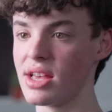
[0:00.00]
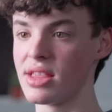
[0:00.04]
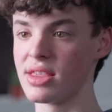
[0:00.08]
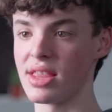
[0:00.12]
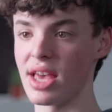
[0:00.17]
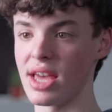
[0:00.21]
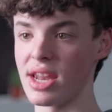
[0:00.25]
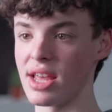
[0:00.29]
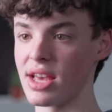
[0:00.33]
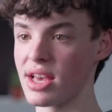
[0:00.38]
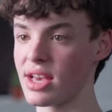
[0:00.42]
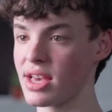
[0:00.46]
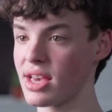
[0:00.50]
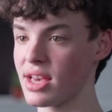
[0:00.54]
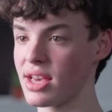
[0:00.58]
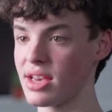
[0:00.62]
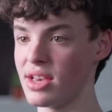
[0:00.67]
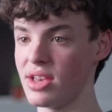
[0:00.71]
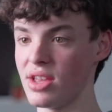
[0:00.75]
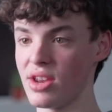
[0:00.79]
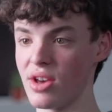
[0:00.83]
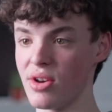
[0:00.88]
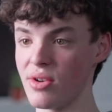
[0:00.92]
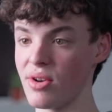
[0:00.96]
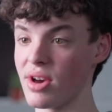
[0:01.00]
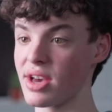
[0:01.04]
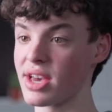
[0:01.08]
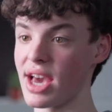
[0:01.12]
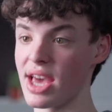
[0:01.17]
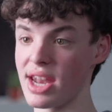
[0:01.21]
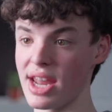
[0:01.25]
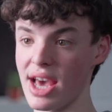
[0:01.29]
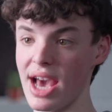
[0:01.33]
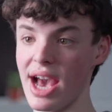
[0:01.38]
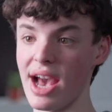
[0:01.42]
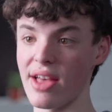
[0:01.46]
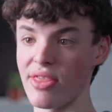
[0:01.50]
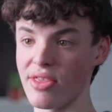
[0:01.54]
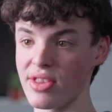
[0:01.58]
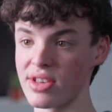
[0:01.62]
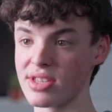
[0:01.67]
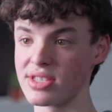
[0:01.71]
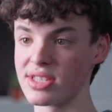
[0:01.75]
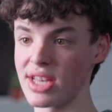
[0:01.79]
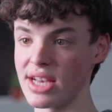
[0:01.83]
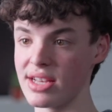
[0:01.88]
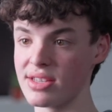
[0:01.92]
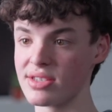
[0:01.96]
then it, again, it had the
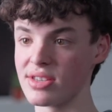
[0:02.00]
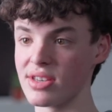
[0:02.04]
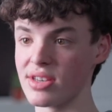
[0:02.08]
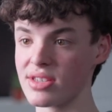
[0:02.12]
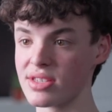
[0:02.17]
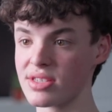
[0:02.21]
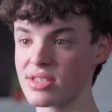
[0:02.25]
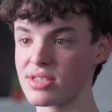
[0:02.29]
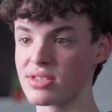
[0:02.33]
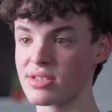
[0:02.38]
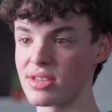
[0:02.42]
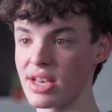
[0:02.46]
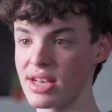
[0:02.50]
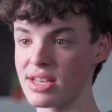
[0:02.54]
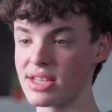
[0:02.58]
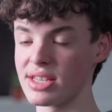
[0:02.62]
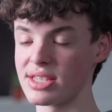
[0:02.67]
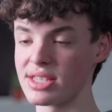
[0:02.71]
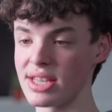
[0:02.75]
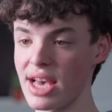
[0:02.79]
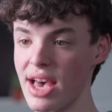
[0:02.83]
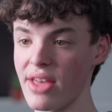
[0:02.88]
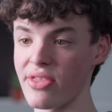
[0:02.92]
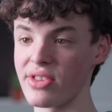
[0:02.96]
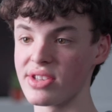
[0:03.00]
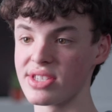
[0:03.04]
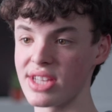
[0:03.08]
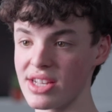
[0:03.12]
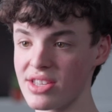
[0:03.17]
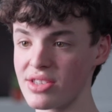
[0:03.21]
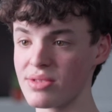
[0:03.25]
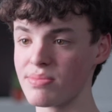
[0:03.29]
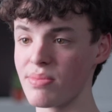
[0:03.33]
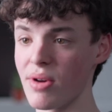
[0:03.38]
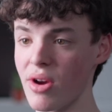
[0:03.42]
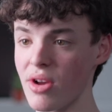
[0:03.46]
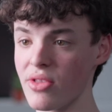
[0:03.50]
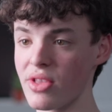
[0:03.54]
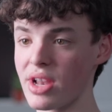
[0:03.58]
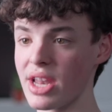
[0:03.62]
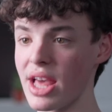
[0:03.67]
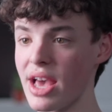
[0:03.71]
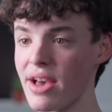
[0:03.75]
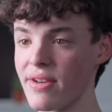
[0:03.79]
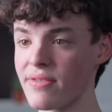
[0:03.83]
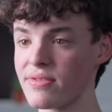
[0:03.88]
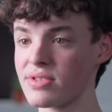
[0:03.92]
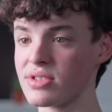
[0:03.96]
status bar at the
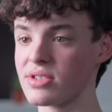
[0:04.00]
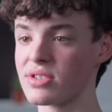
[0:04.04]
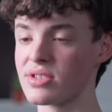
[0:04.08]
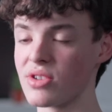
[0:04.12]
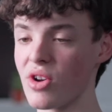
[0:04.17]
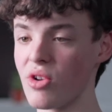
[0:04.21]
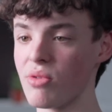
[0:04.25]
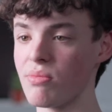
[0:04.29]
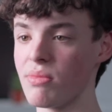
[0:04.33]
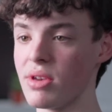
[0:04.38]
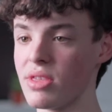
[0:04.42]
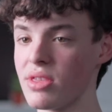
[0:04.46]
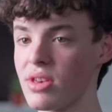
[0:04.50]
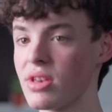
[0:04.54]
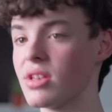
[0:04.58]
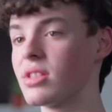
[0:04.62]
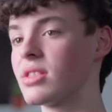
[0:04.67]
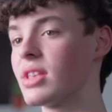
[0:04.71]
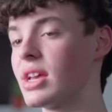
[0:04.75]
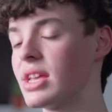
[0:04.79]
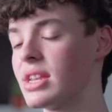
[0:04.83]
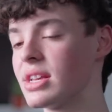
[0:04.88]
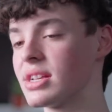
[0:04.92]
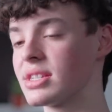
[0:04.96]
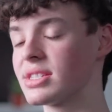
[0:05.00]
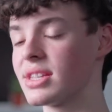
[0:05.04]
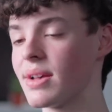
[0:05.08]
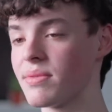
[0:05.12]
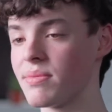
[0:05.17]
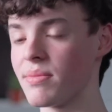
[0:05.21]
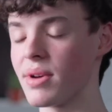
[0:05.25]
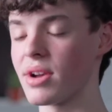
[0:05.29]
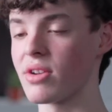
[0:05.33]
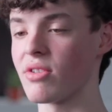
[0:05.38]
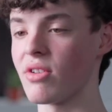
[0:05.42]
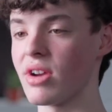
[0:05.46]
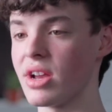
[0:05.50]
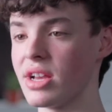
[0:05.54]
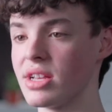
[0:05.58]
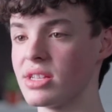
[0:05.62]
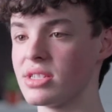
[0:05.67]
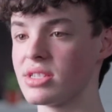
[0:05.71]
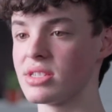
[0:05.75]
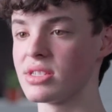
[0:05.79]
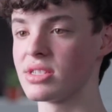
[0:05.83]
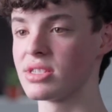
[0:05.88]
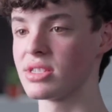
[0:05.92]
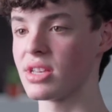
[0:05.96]
left, told me that they'd accepted my
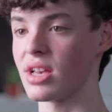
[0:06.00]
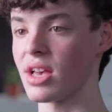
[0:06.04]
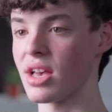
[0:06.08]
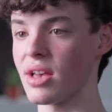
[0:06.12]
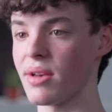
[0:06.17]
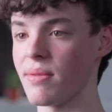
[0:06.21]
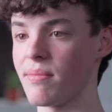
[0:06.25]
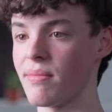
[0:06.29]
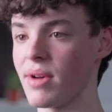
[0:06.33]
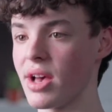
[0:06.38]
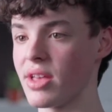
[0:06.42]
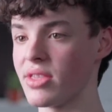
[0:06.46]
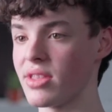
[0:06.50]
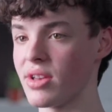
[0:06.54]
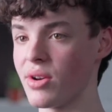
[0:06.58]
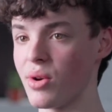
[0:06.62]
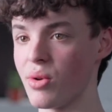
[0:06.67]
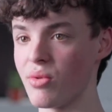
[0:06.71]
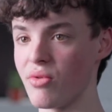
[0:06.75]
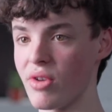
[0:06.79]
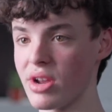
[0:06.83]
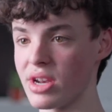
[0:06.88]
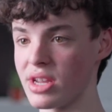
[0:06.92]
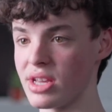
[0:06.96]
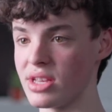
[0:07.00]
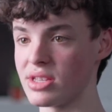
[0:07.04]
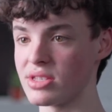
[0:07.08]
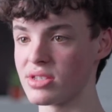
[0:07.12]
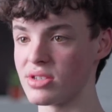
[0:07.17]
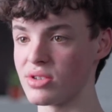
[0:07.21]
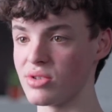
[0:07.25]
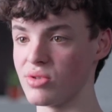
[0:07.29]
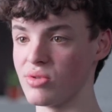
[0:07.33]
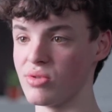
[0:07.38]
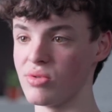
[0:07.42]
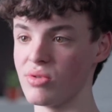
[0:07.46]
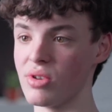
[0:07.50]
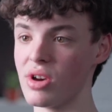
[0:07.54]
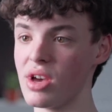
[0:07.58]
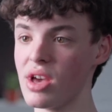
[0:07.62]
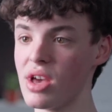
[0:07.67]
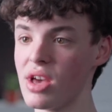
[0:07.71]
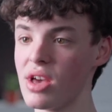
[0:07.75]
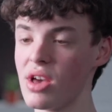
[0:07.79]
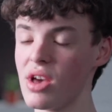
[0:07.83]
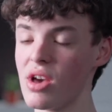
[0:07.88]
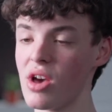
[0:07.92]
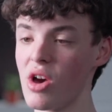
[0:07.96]
grades and they were ready to
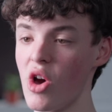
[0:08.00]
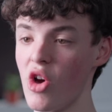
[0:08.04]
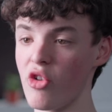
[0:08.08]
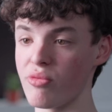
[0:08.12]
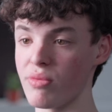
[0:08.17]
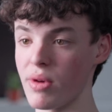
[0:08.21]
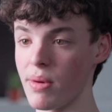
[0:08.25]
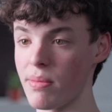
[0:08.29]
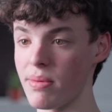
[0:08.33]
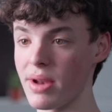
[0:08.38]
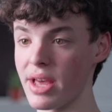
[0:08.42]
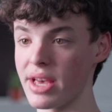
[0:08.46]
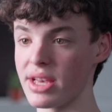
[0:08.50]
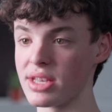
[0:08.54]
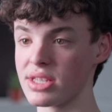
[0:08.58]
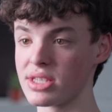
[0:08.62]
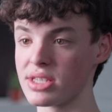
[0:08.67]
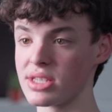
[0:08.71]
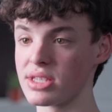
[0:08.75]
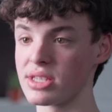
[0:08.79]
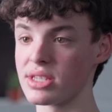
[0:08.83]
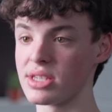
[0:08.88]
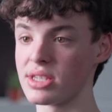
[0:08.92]
offer me a place.